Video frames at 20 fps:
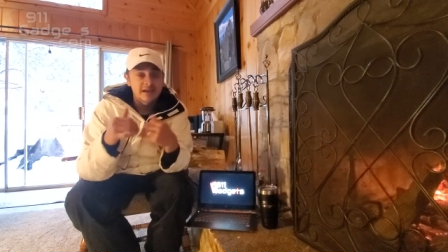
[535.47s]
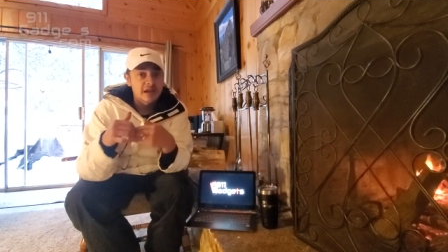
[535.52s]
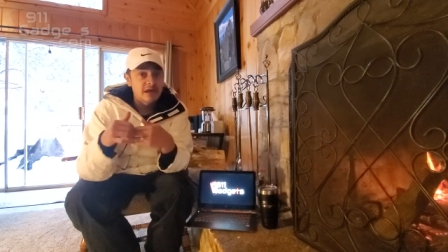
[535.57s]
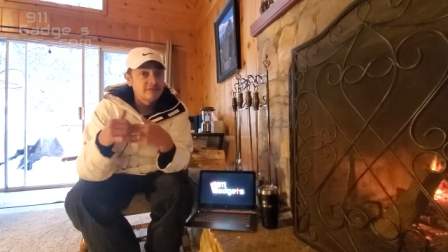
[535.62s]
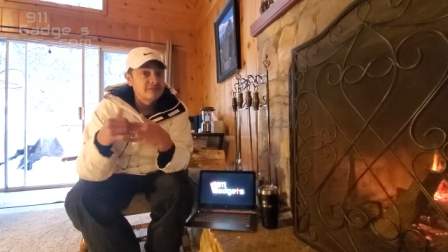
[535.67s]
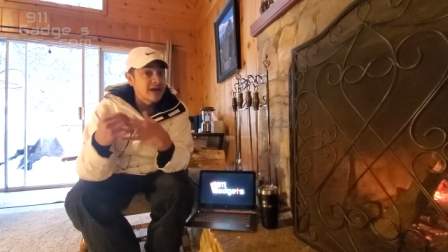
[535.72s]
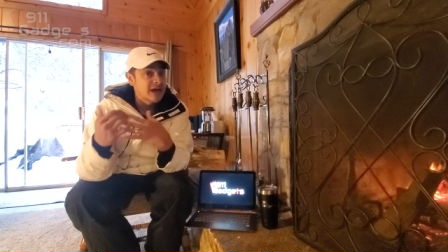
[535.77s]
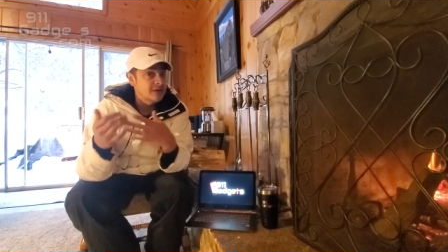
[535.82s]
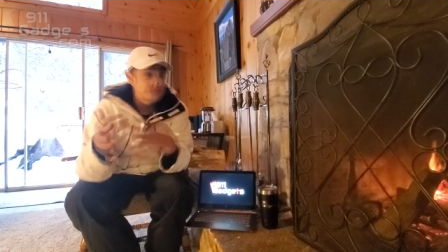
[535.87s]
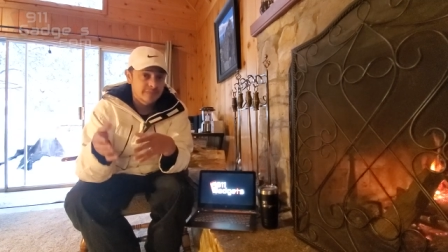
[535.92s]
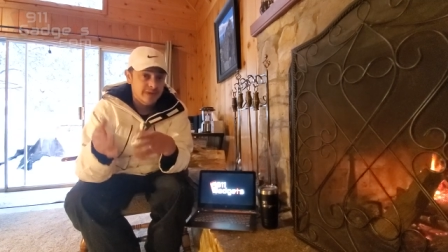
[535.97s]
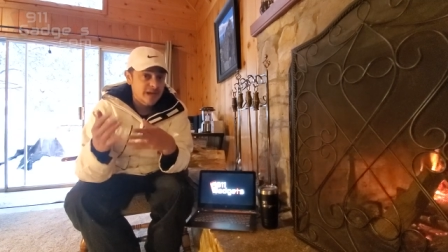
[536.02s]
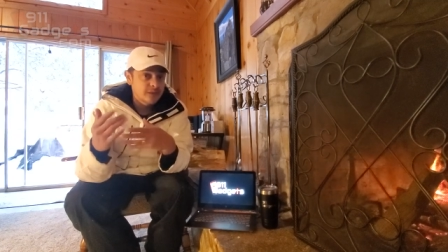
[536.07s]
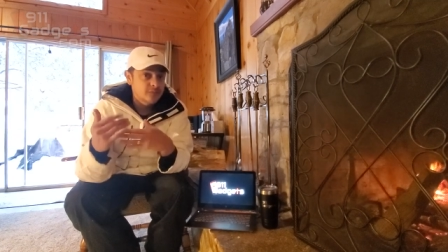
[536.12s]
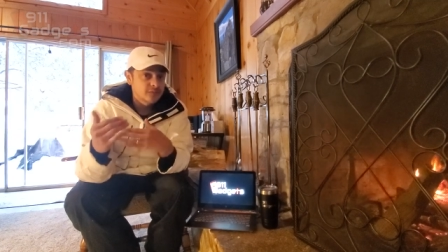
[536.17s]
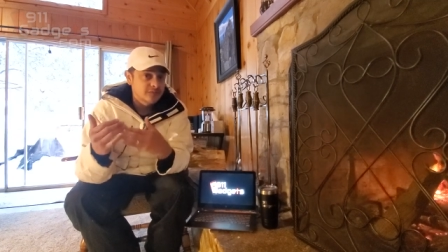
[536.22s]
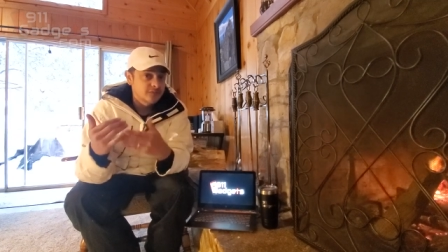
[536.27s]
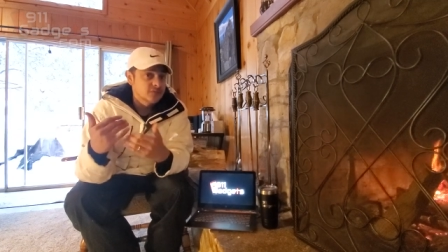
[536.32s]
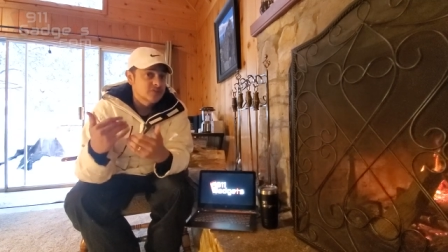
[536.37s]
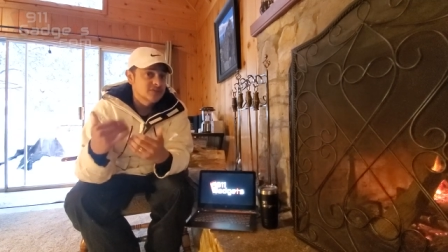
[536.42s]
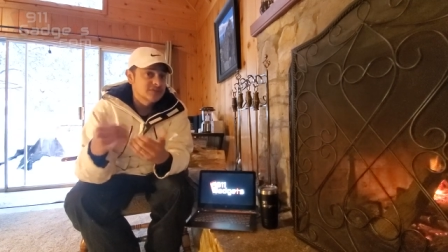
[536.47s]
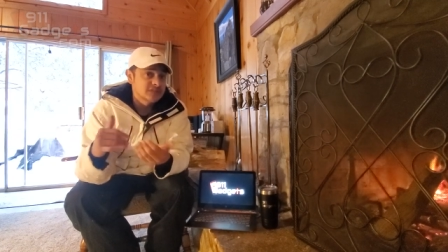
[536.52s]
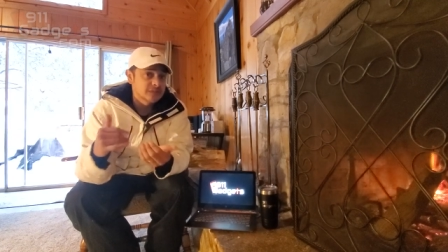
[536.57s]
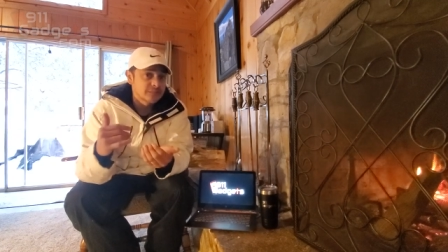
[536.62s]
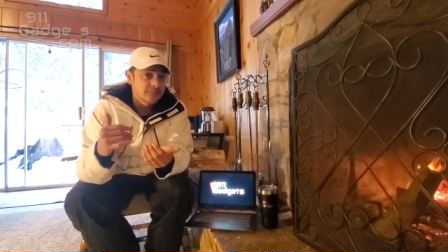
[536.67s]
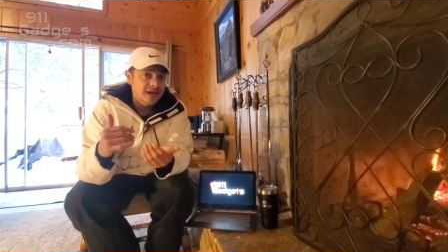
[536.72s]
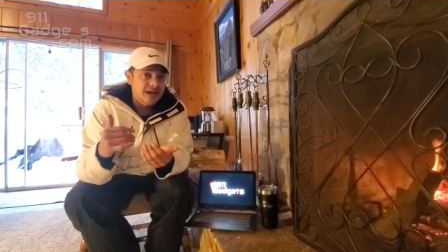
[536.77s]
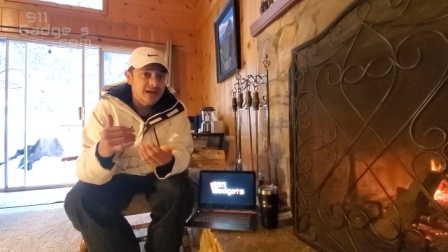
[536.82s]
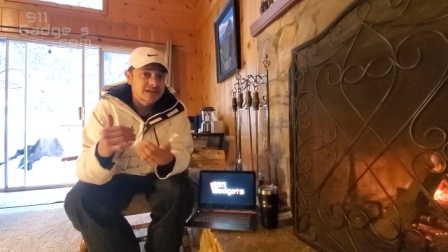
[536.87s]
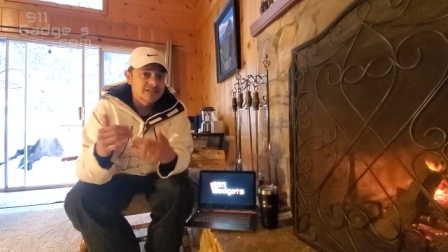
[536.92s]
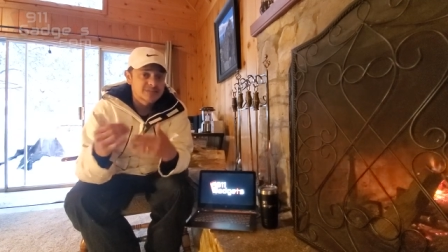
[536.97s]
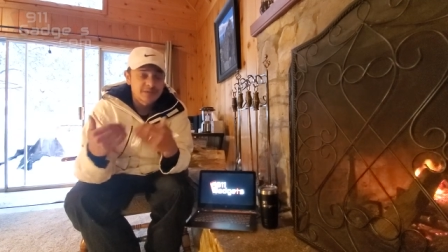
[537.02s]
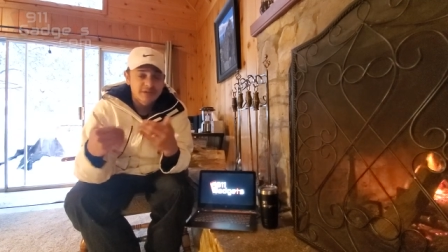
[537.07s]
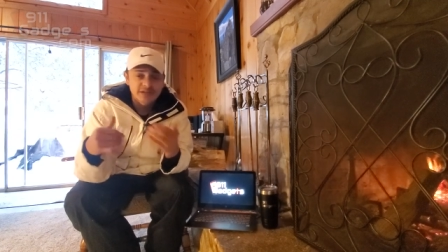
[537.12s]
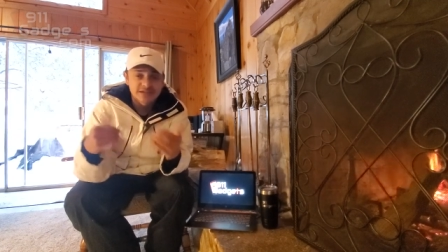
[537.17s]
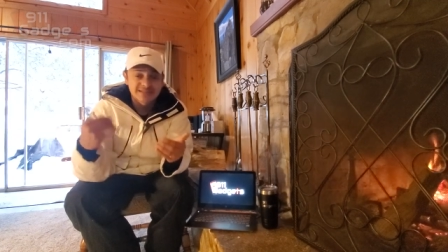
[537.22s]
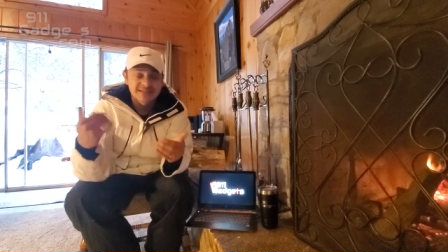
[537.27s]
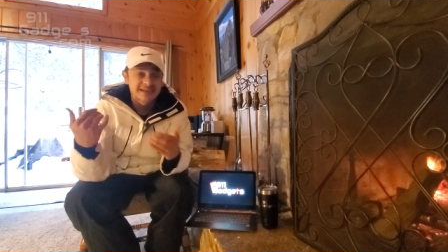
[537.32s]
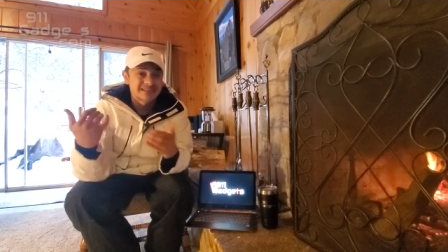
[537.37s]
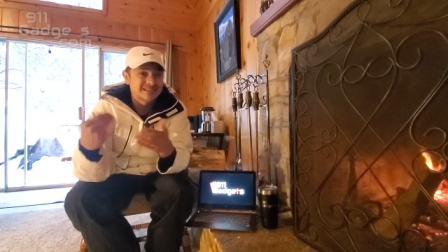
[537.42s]
and I've had bad reviews in the past
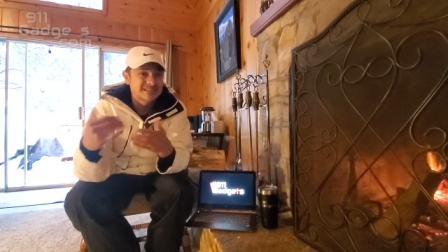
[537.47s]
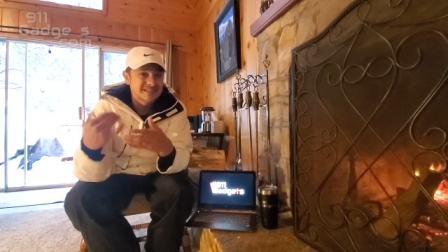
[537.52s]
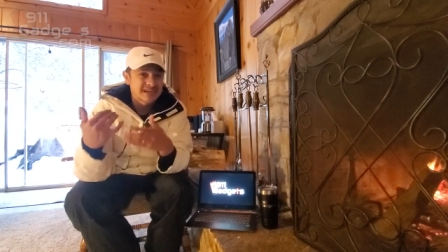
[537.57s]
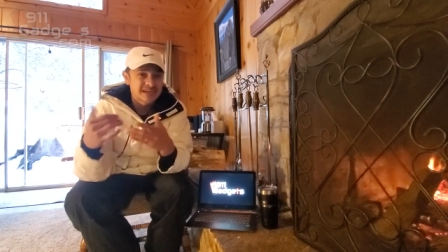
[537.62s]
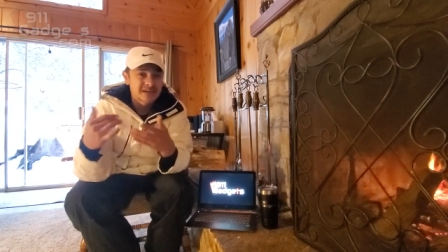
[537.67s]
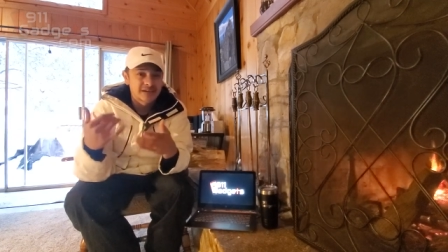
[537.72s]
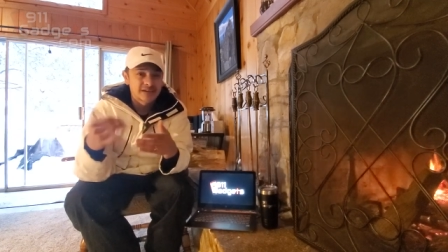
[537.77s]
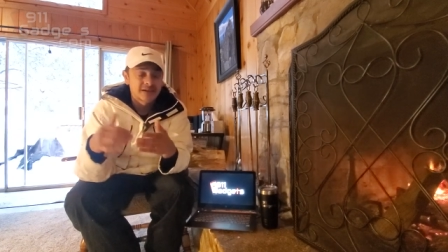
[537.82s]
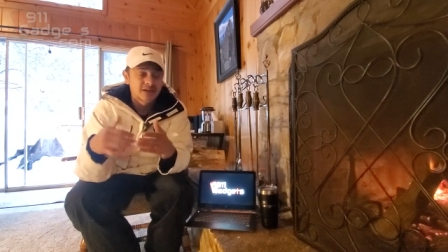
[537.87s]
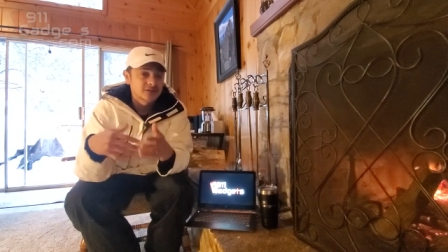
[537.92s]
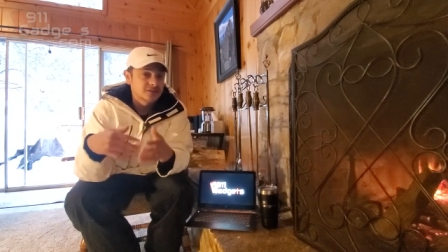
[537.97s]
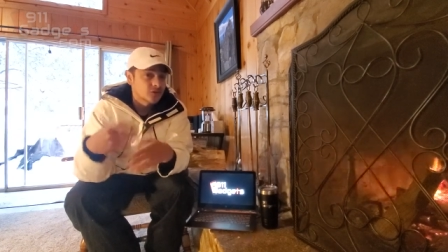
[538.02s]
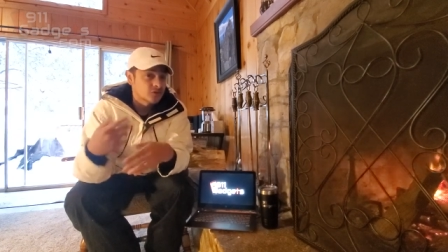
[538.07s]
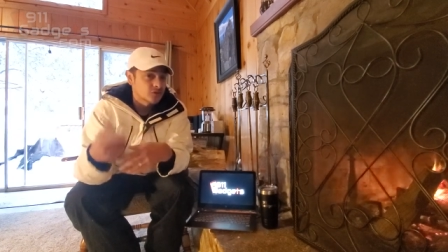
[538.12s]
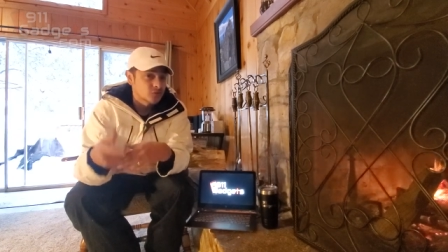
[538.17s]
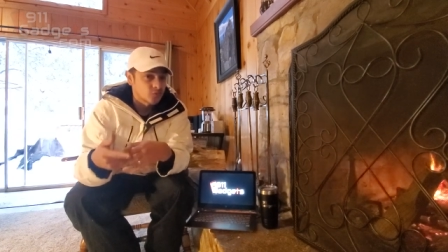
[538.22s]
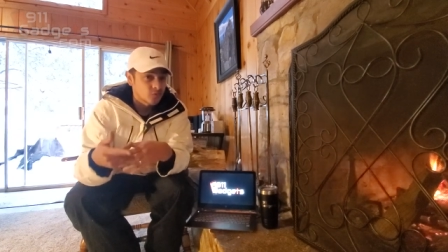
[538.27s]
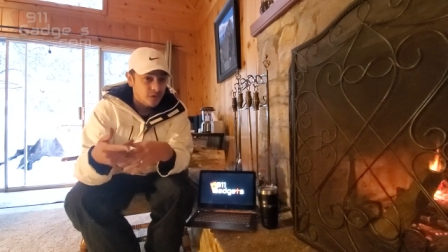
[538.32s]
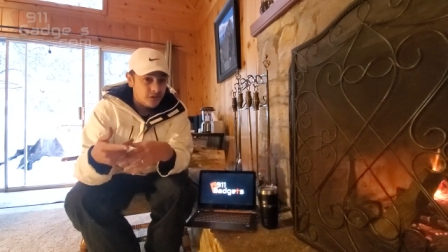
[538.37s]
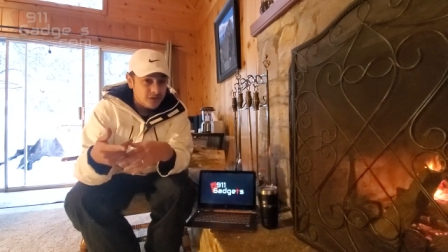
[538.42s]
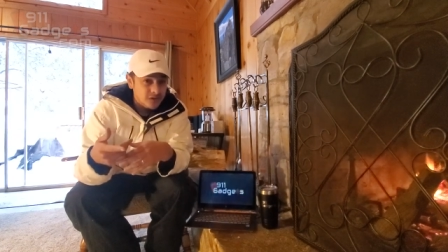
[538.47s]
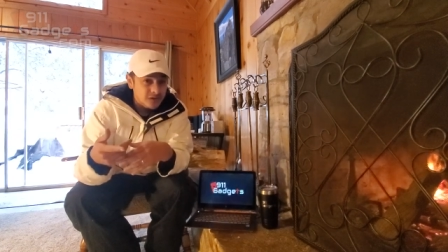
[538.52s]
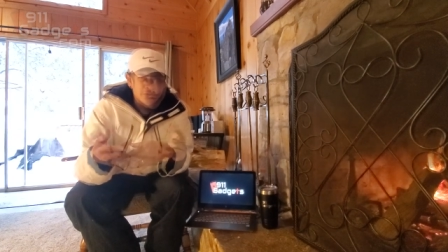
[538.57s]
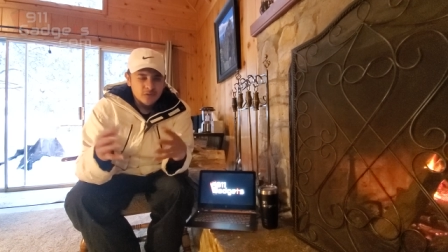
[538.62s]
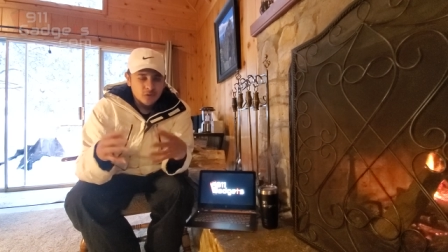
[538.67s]
because I decided to not go to work,